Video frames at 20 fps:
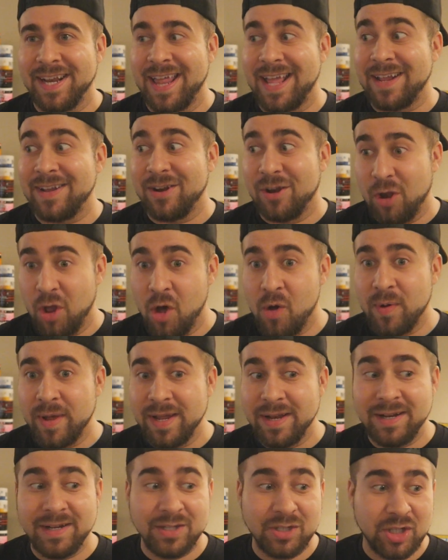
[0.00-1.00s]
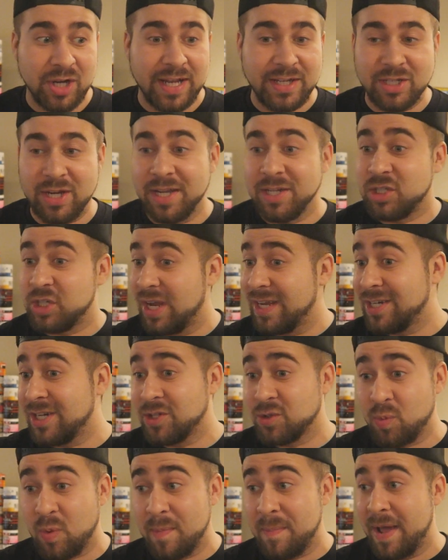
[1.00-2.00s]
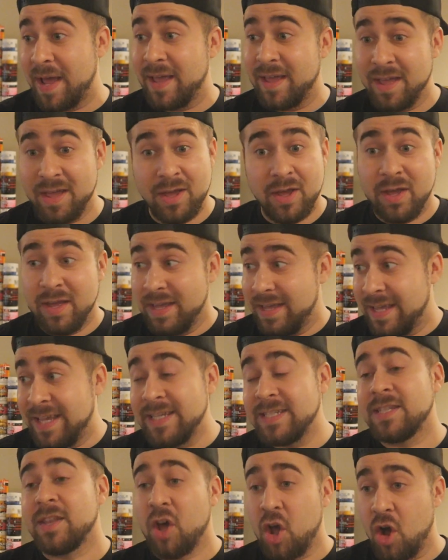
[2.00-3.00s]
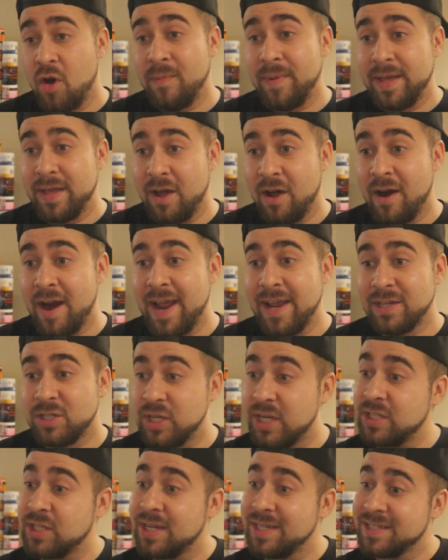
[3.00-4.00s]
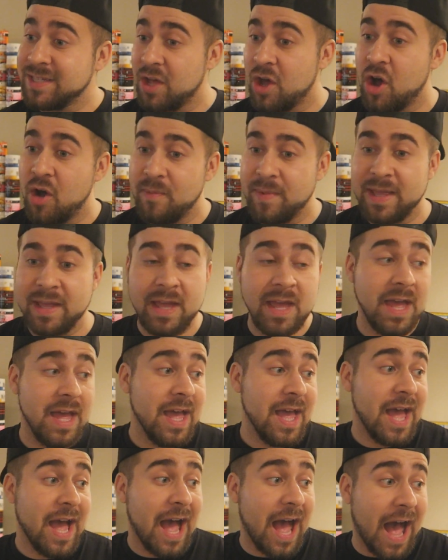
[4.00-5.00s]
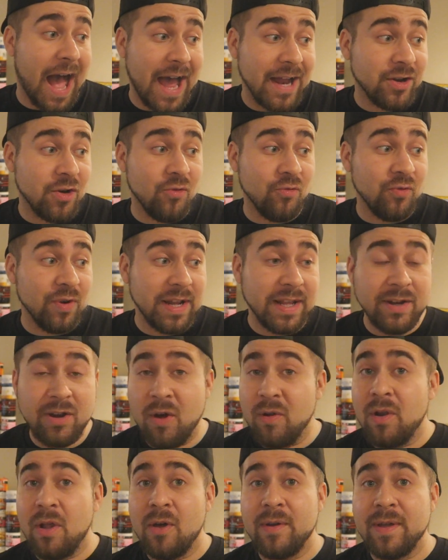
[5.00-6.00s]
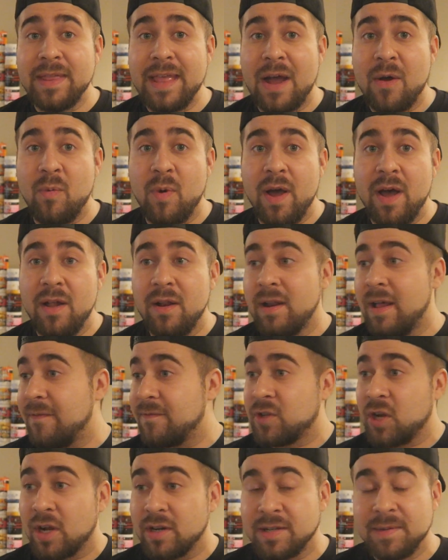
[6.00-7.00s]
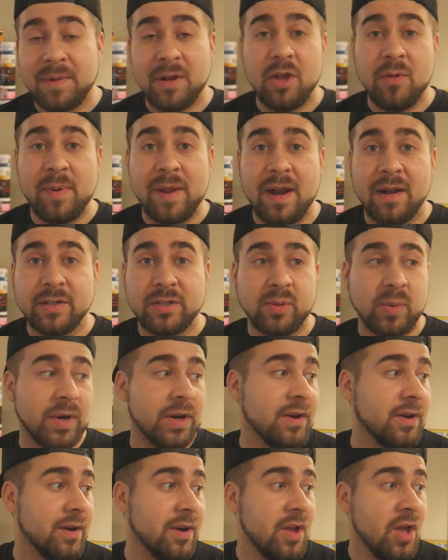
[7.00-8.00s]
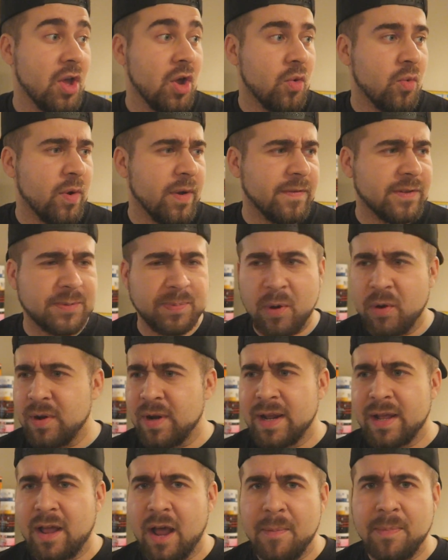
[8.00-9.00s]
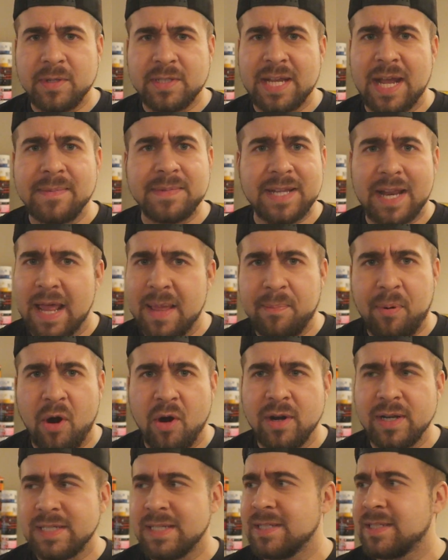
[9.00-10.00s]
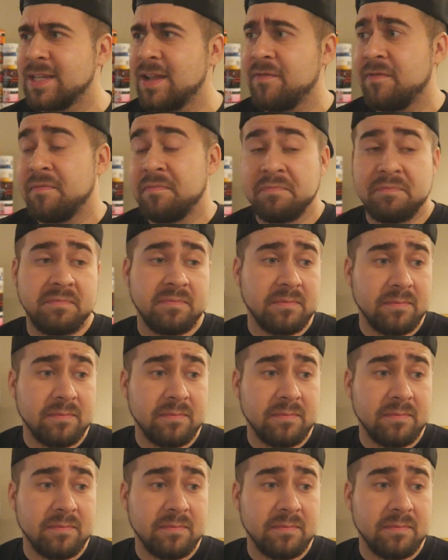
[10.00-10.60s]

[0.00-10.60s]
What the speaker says: Like Logan, JJ is one of my, he's the homie, all right? JJ is the homie. I don't really know Logan that well. I've talked to him a little bit on Twitter. We've spoken a couple times at like parties and stuff.